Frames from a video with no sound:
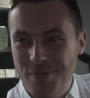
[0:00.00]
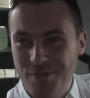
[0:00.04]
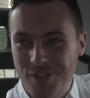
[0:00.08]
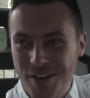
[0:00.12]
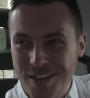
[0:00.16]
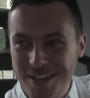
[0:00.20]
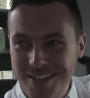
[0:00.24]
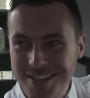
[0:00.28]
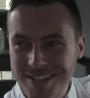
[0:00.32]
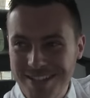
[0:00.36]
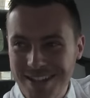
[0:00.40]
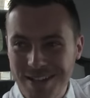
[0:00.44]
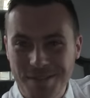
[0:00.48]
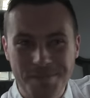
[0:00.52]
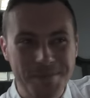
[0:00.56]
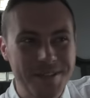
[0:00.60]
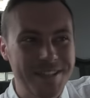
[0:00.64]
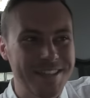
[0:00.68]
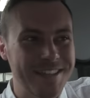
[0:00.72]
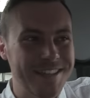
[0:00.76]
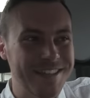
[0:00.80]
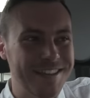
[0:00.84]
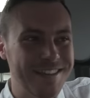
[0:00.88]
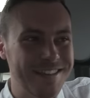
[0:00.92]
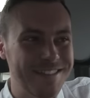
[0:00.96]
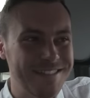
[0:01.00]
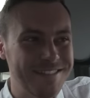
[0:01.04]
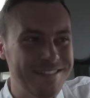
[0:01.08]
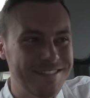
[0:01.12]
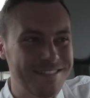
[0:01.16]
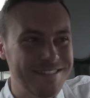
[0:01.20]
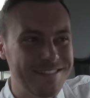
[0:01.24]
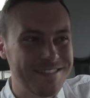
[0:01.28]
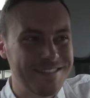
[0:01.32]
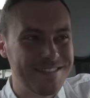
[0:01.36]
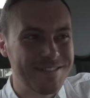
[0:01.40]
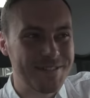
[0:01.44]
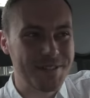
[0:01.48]
invited, I'll be there,
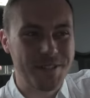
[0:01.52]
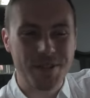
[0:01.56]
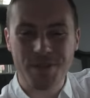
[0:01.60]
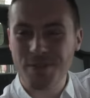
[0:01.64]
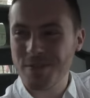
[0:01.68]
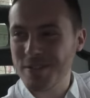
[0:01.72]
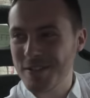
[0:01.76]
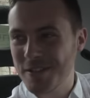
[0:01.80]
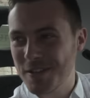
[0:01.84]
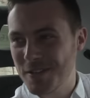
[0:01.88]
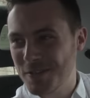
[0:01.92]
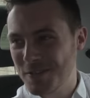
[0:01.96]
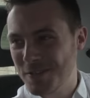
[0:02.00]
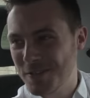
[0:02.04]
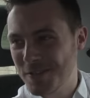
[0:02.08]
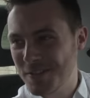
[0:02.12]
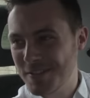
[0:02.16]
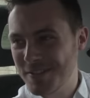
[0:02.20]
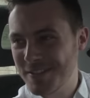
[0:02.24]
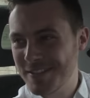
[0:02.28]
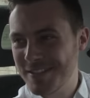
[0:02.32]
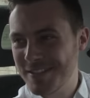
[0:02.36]
without a doubt.